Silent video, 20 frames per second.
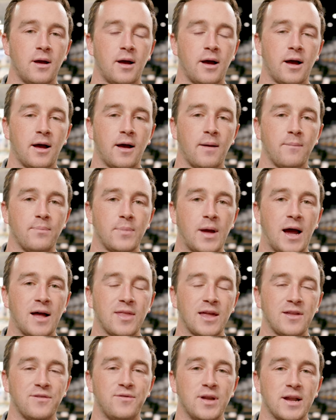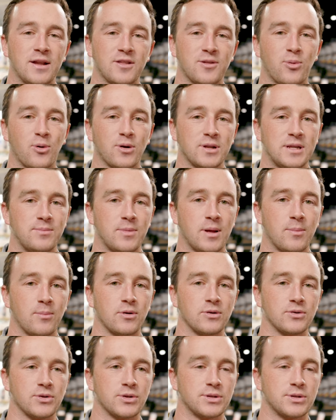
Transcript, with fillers: um, online fitting and support team members.